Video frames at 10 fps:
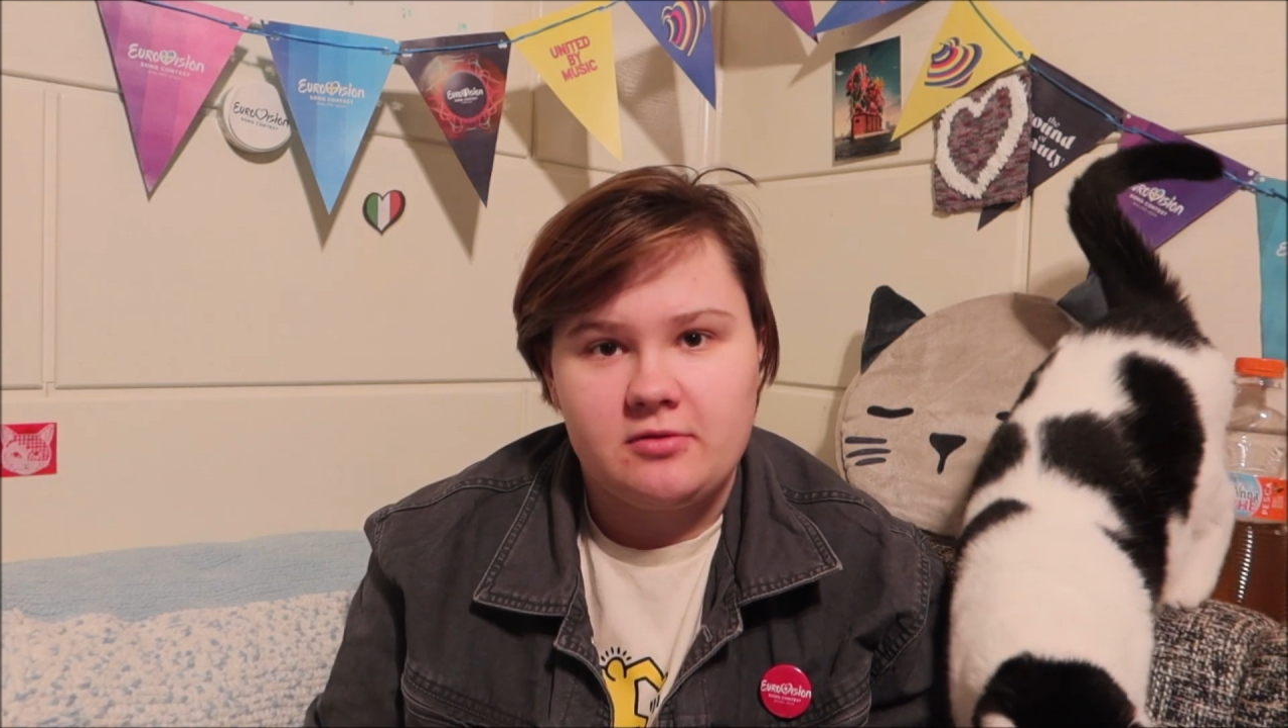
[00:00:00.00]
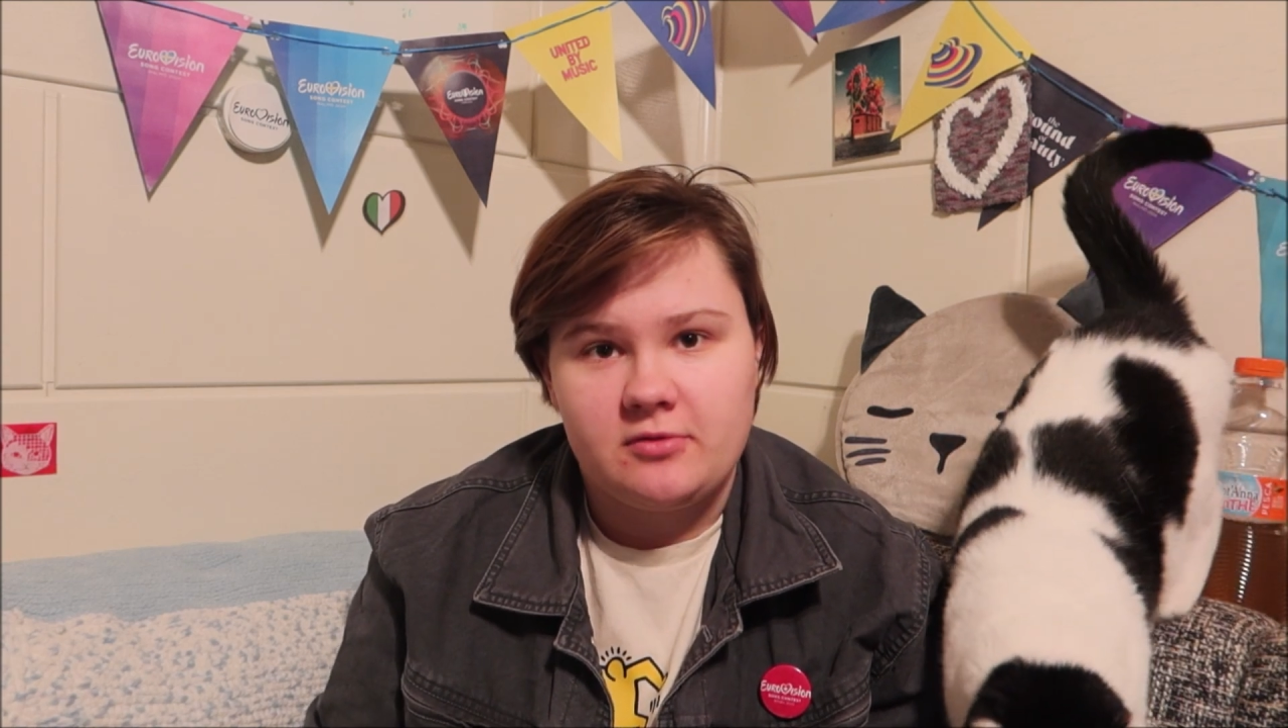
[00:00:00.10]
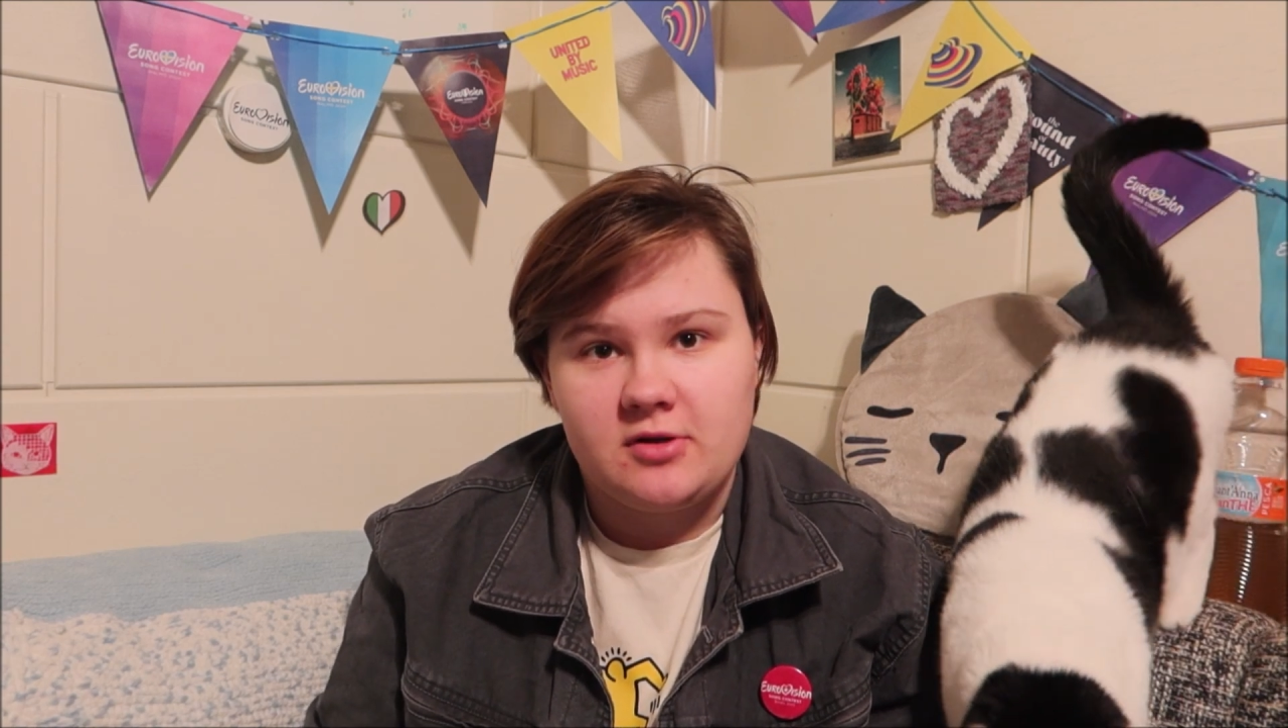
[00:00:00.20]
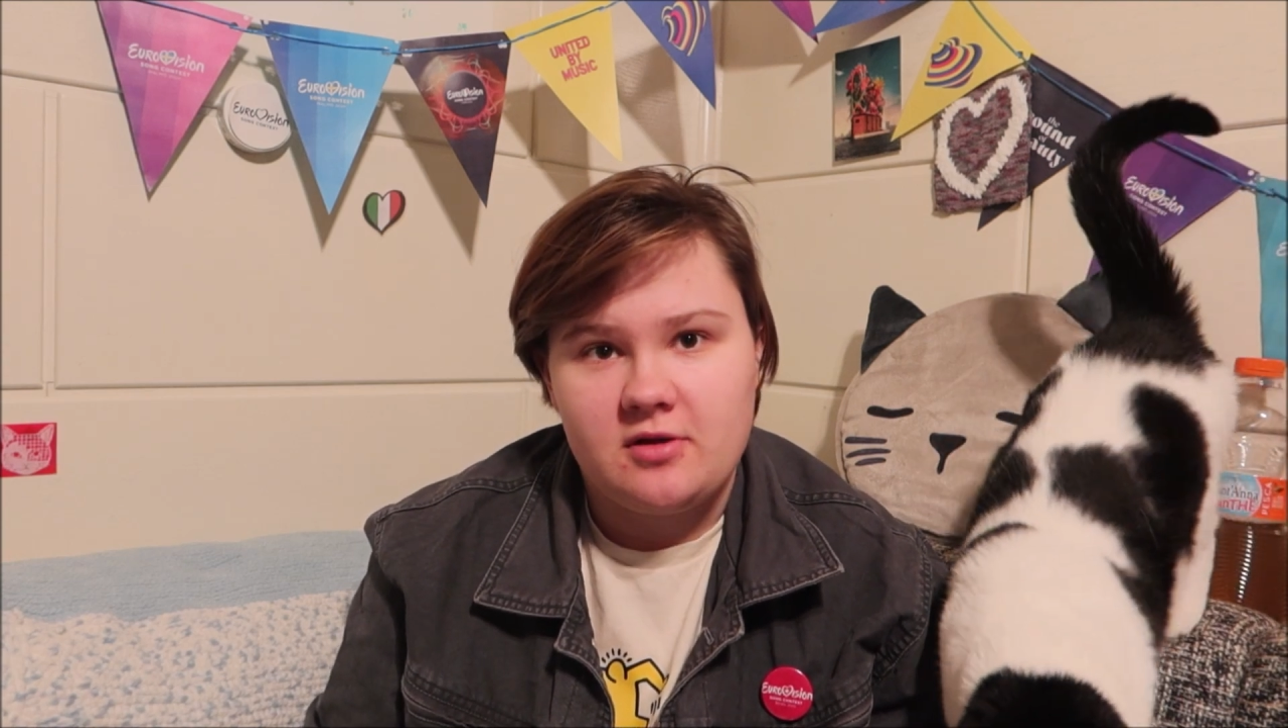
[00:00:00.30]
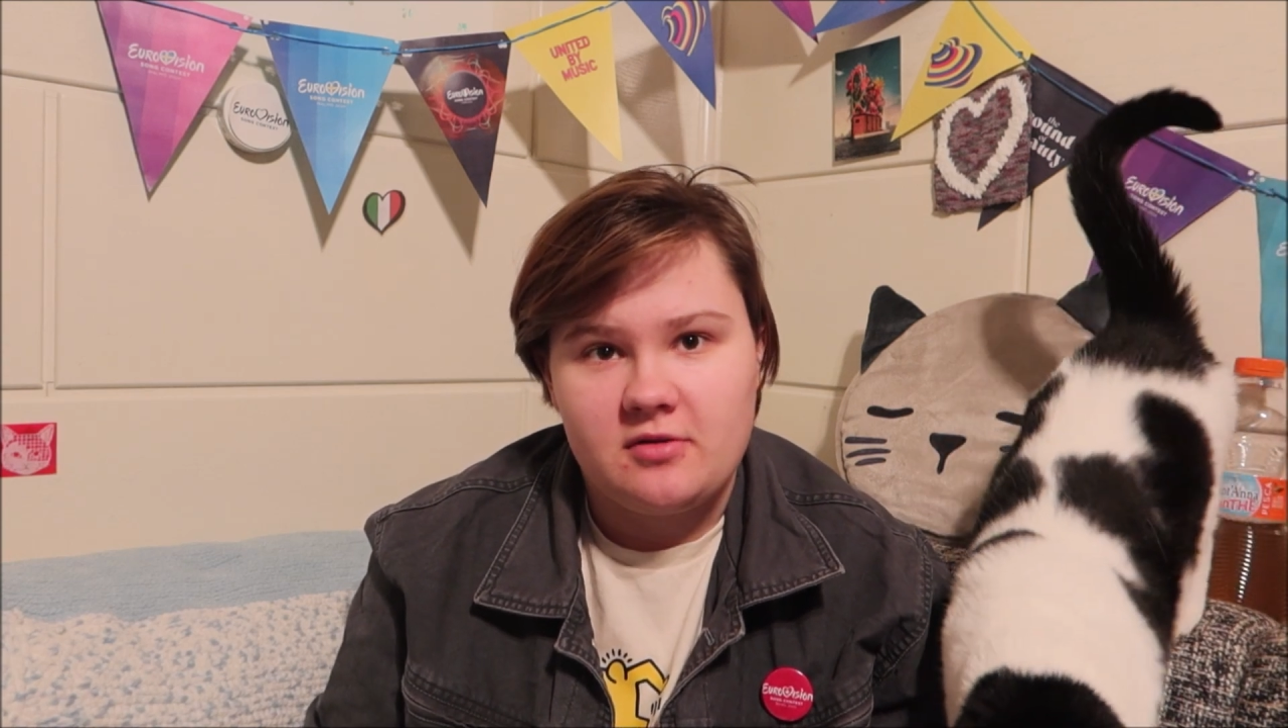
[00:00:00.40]
with
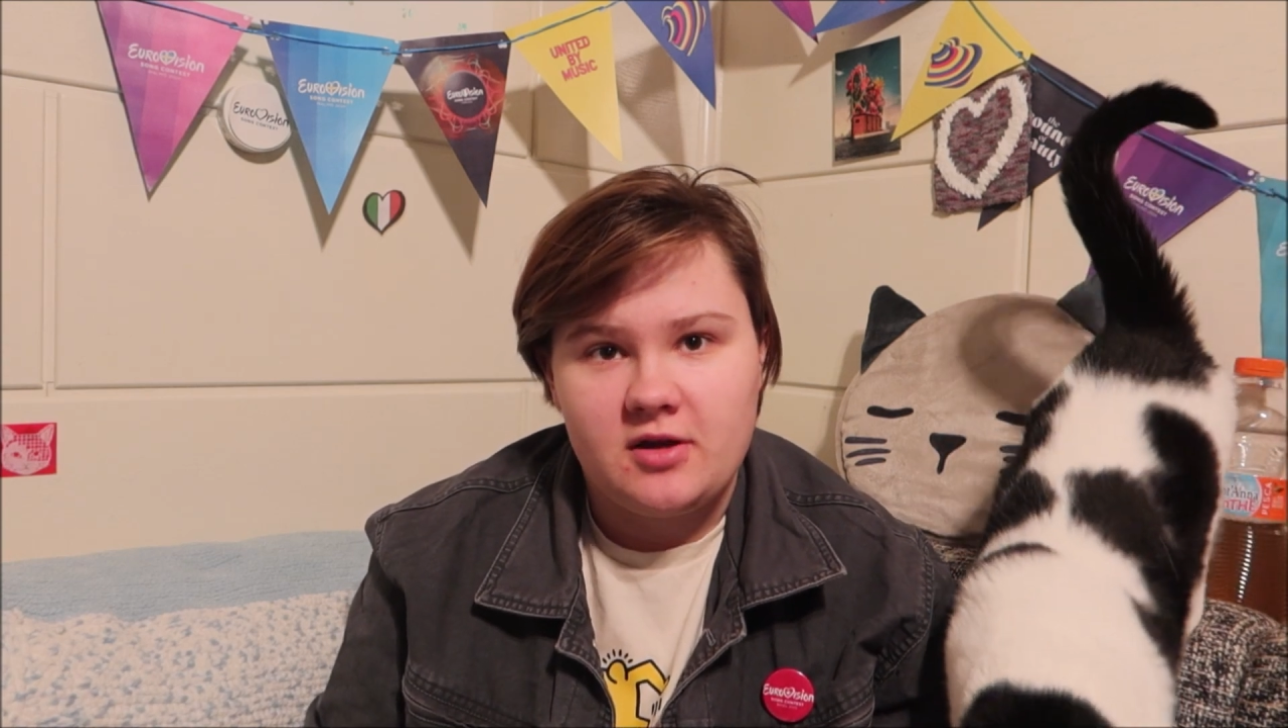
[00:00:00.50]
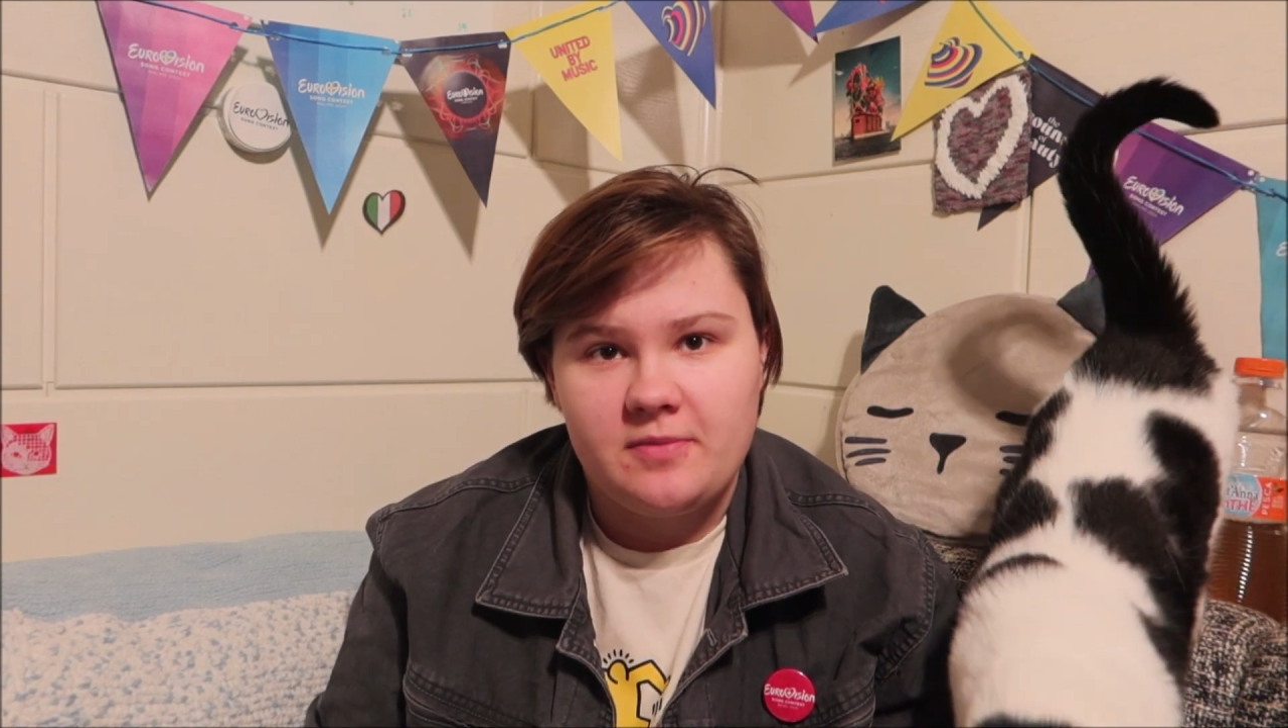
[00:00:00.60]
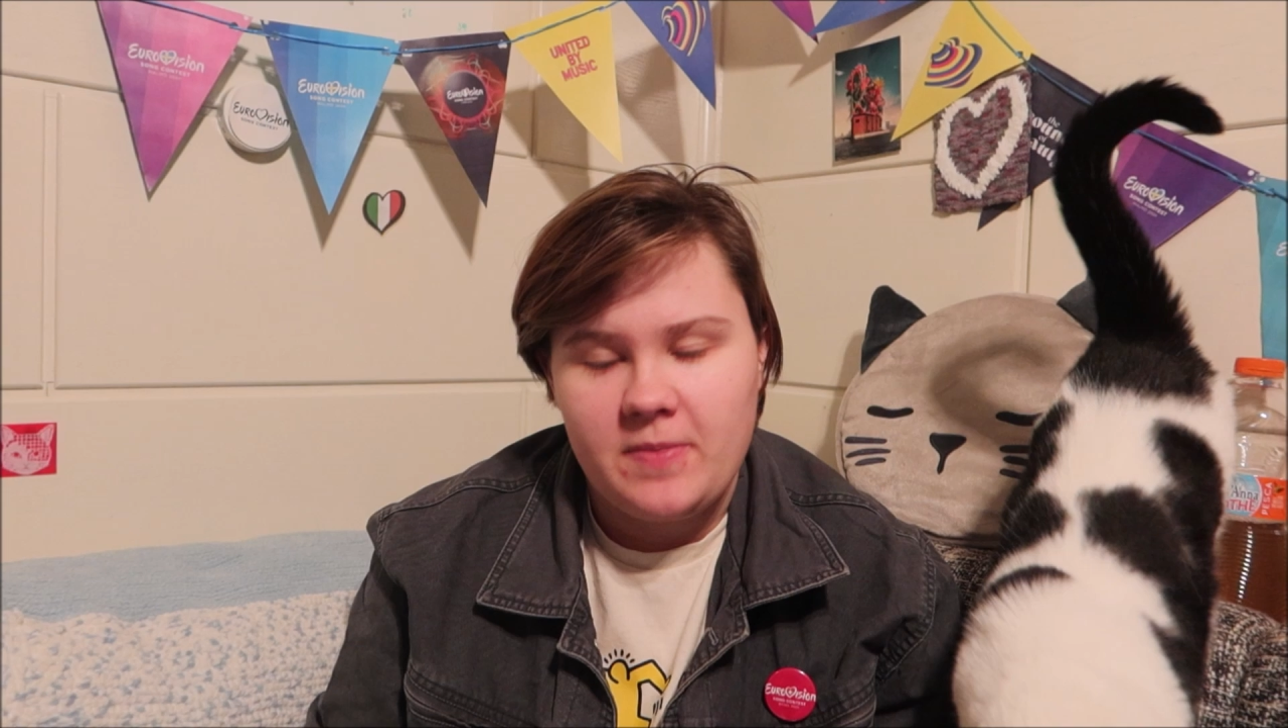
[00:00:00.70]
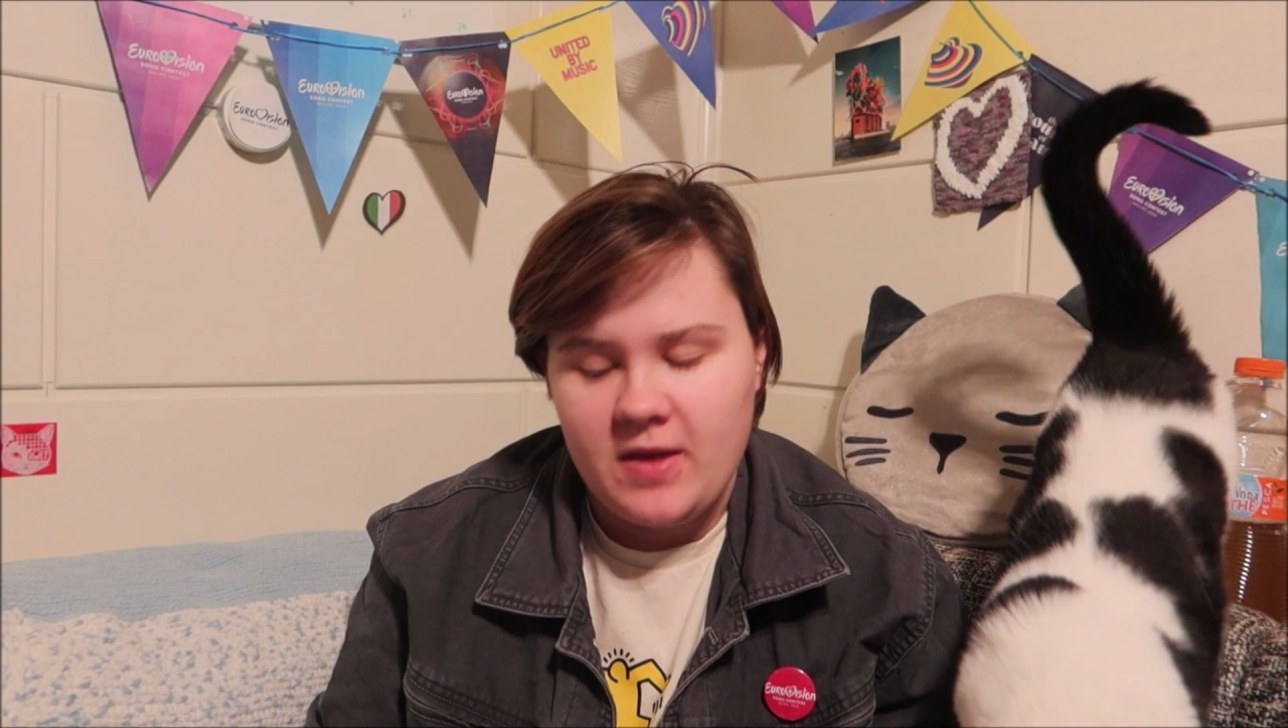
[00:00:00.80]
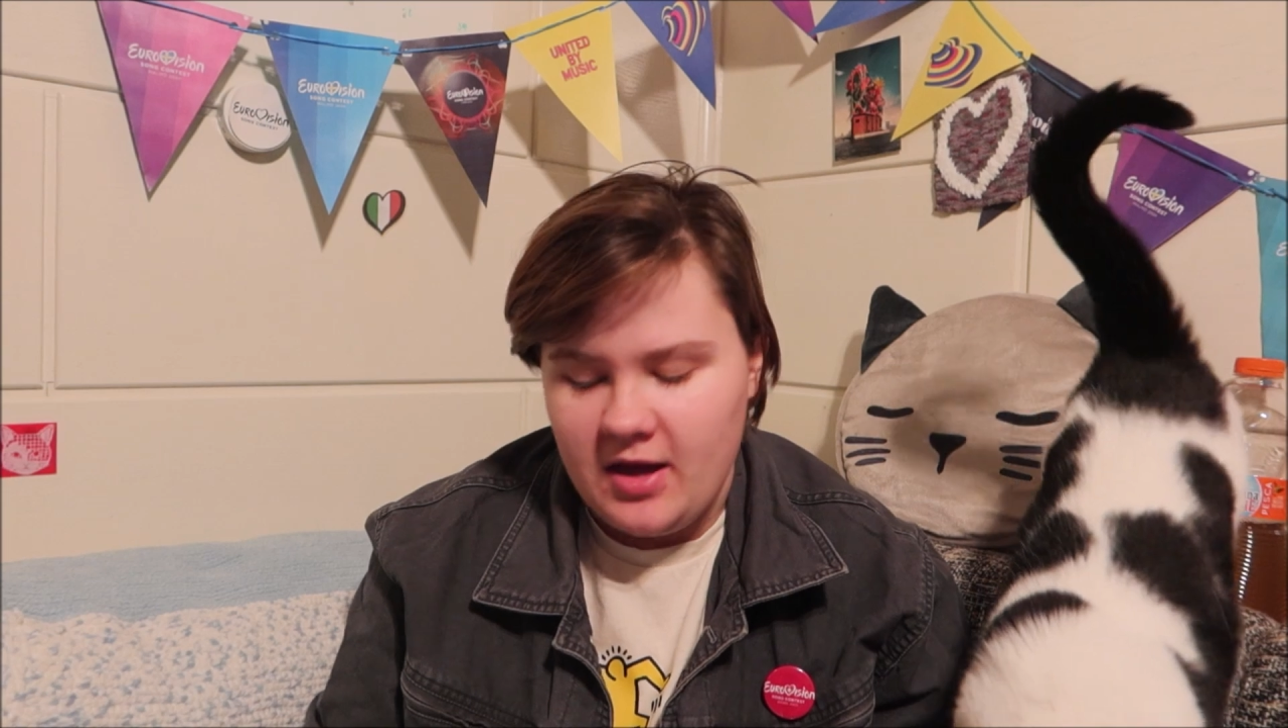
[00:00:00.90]
one another.